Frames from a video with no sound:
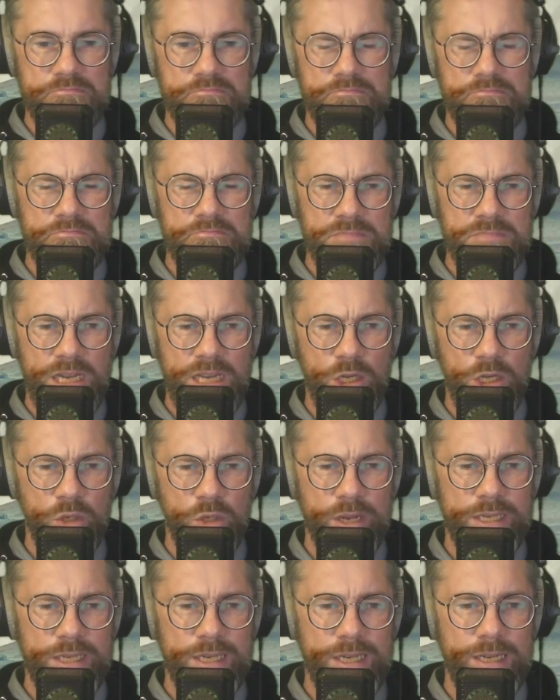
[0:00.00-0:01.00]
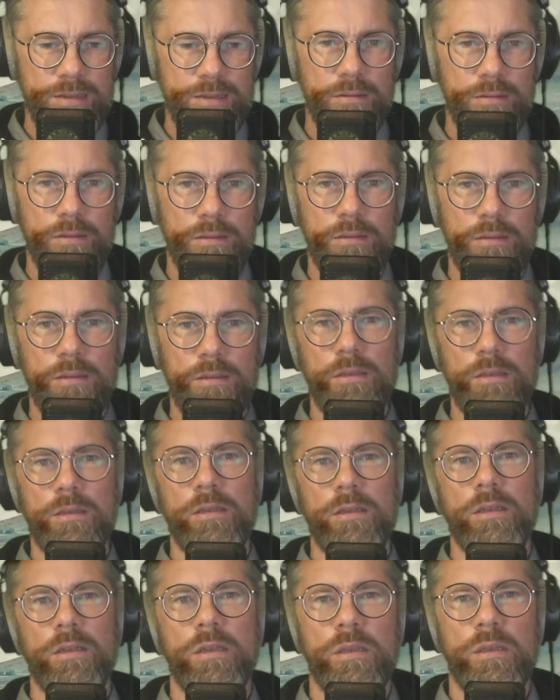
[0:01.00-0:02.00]
Interesting.
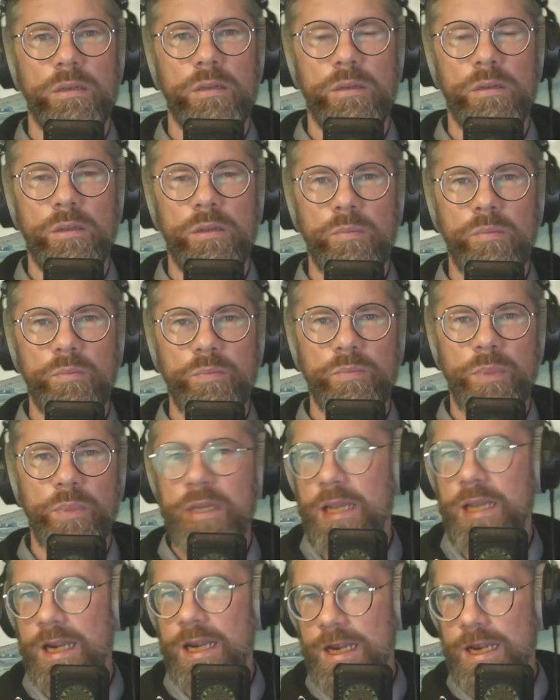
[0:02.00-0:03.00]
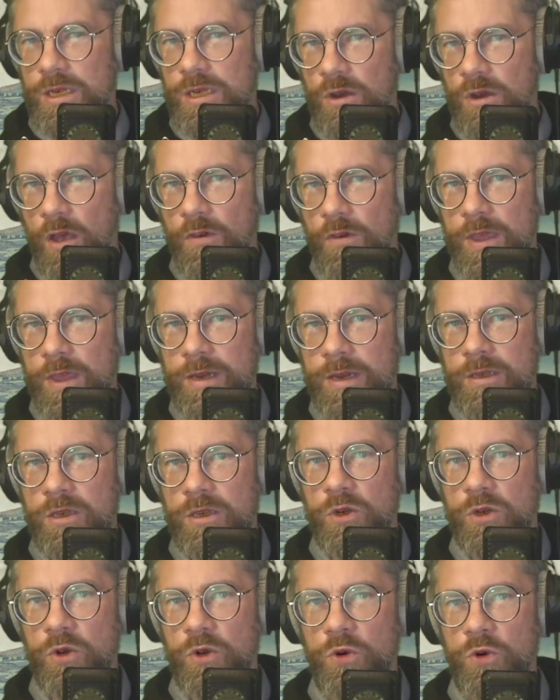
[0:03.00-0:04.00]
But it has nothing to
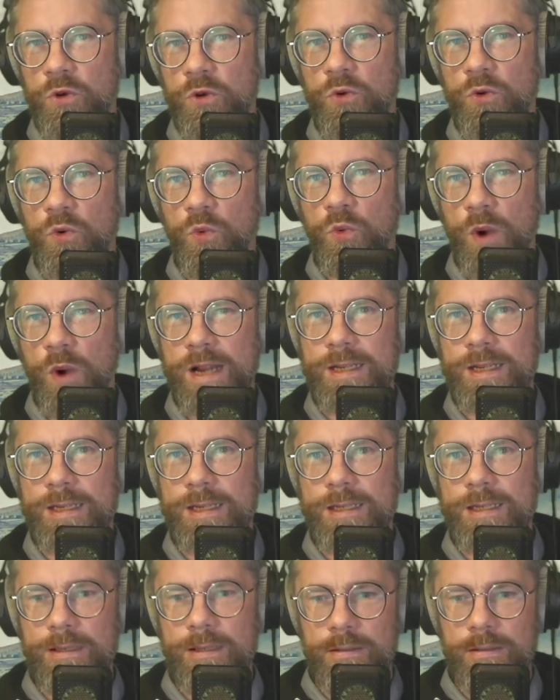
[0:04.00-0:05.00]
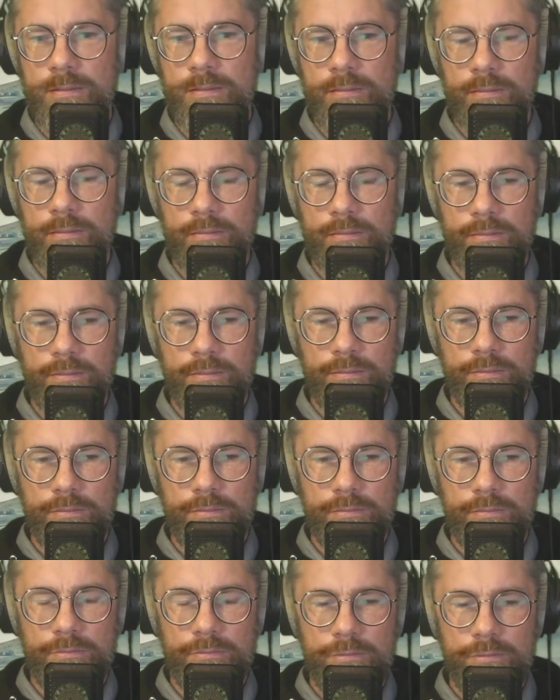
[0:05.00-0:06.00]
do with
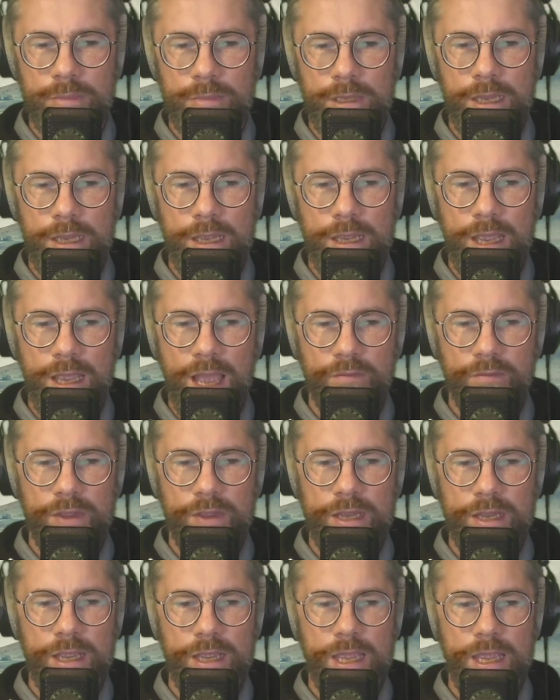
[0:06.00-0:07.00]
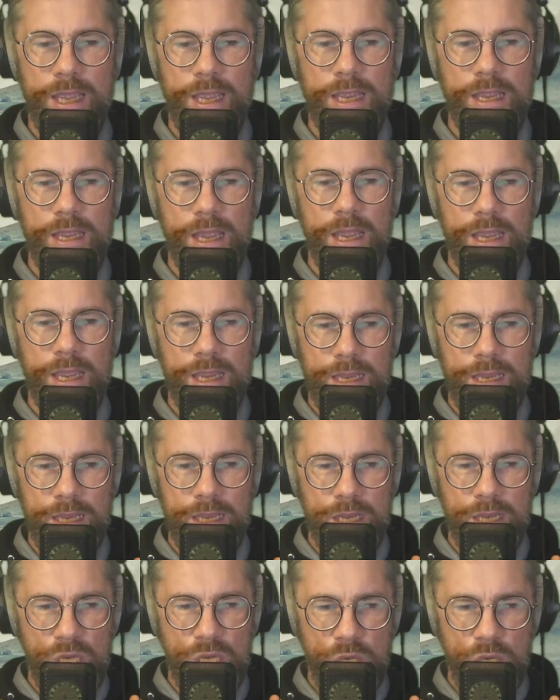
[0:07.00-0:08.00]
having a
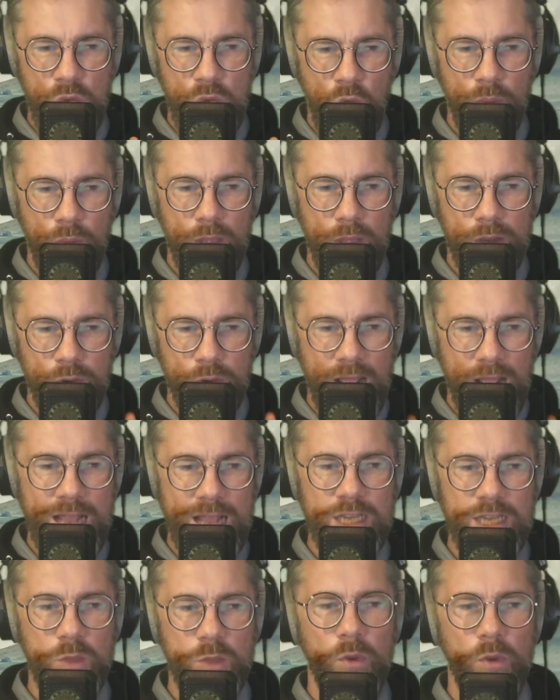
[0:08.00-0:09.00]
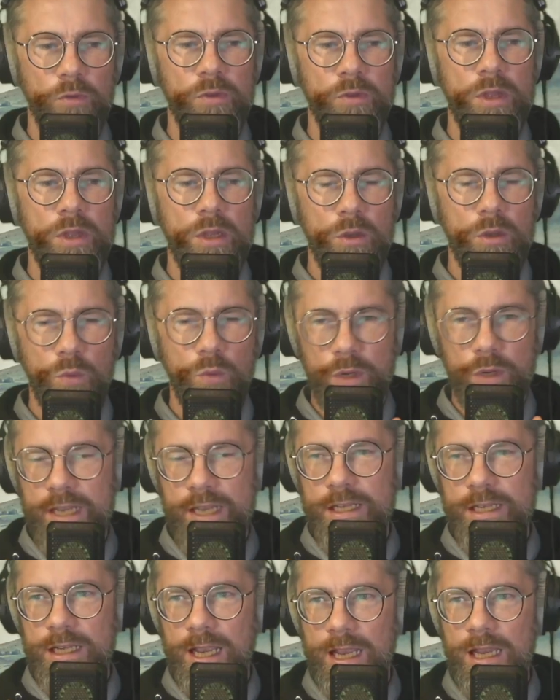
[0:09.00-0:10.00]
grasp of what
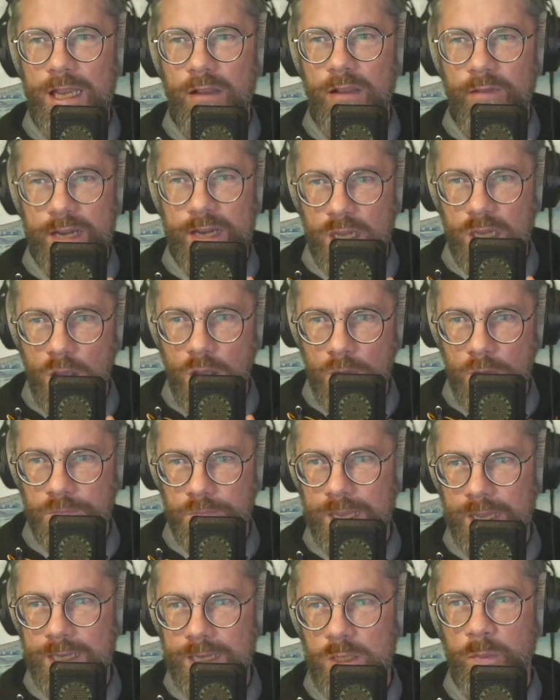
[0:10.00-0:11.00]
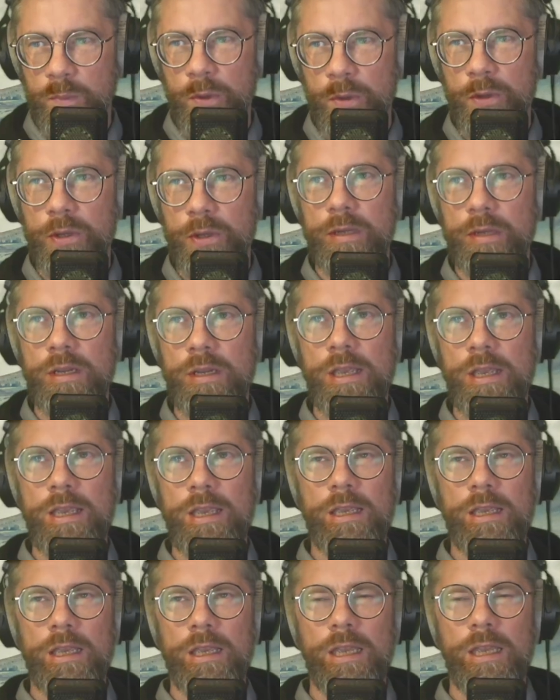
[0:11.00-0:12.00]
is a very complex book,
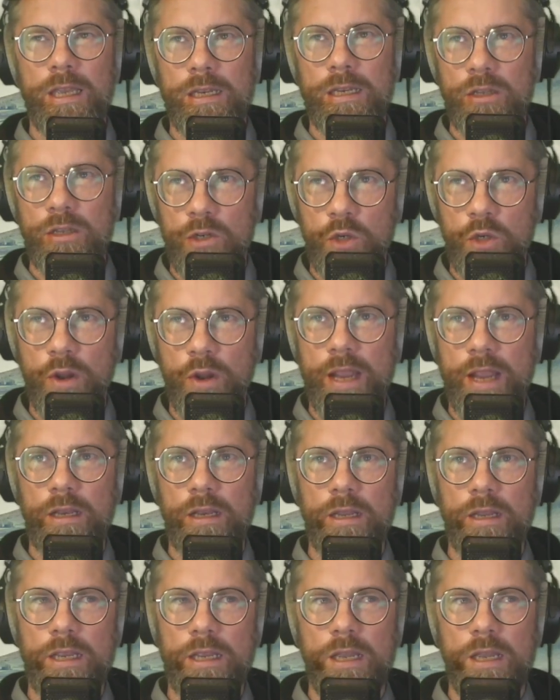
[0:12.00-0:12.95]
and doctrinally